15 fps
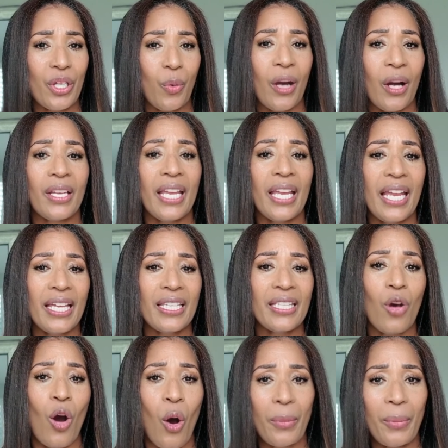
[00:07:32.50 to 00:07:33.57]
1 is
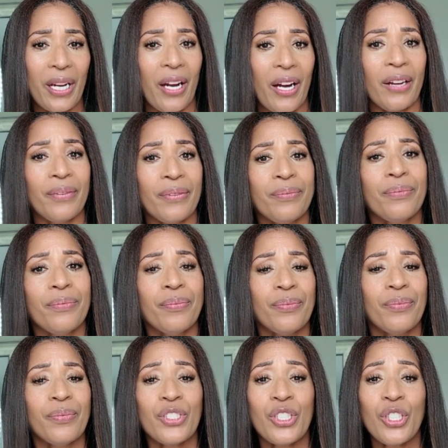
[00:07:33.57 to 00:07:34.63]
OpenArt.
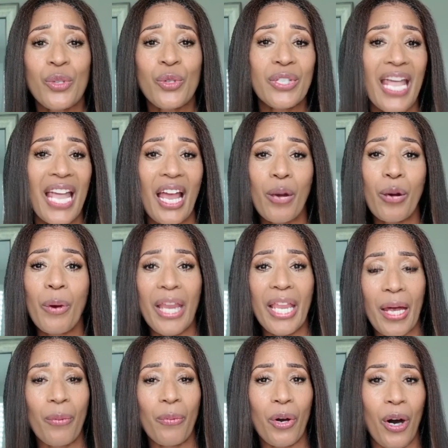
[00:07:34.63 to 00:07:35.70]
Choose Nano
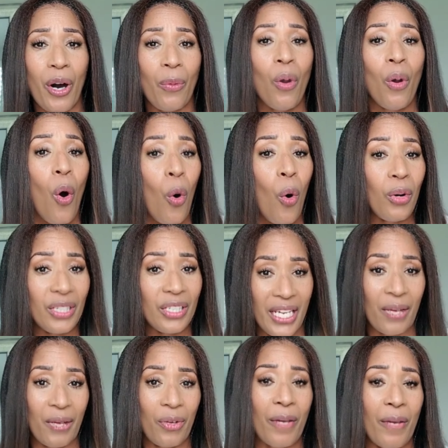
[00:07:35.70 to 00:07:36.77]
Banana Pro or
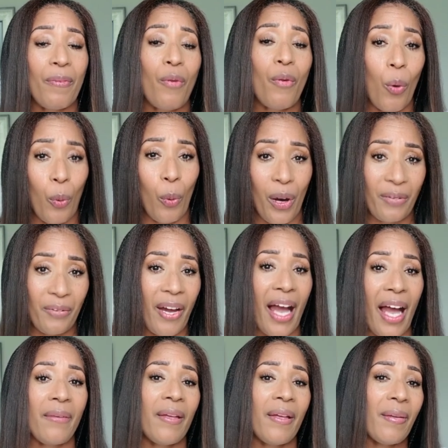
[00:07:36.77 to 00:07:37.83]
Seedream
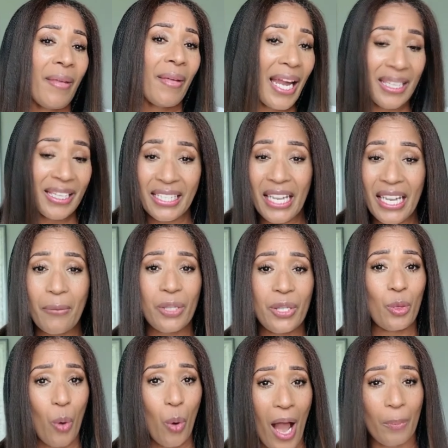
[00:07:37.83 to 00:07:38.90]
4.5. Paste the
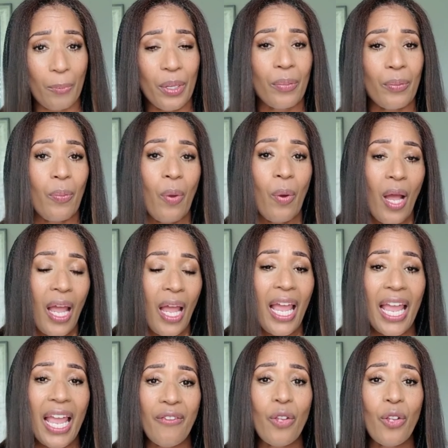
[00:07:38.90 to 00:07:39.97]
image prompt.
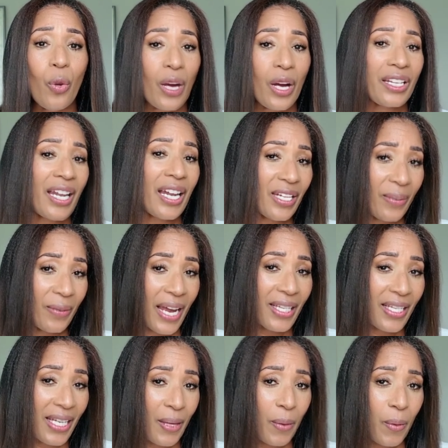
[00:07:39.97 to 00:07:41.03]
If you want to customize
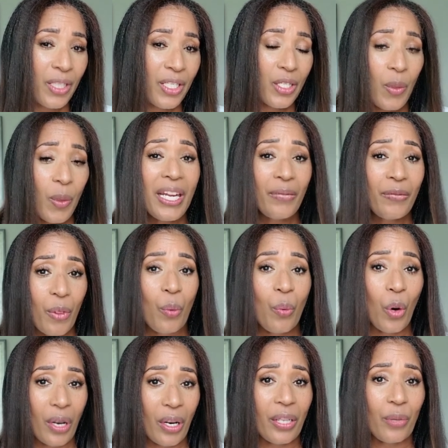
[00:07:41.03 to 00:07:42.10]
it, tweak a few
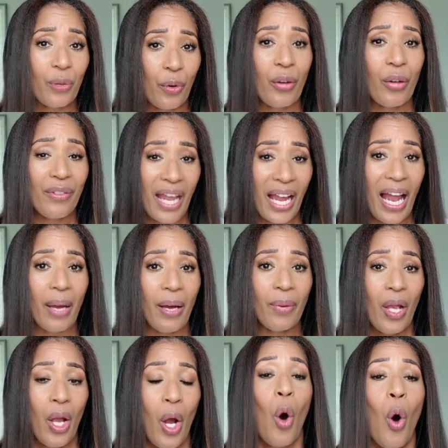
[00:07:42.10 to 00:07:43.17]
words for your vibe,
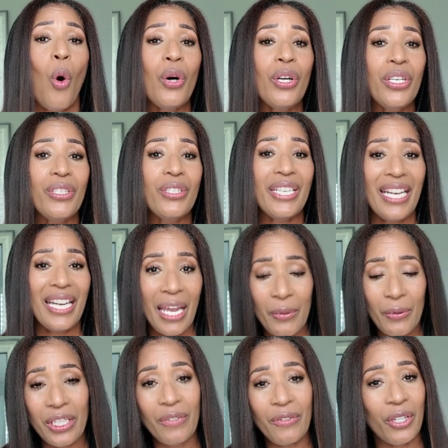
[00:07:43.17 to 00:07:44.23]
or use an
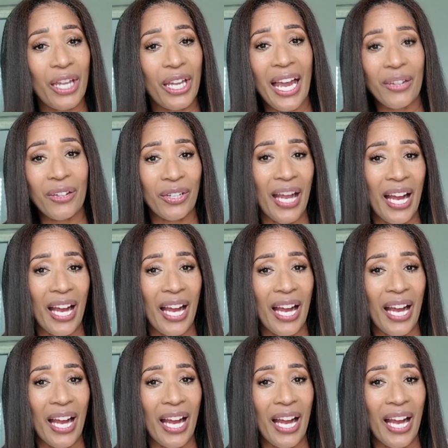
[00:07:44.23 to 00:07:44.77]
image of your character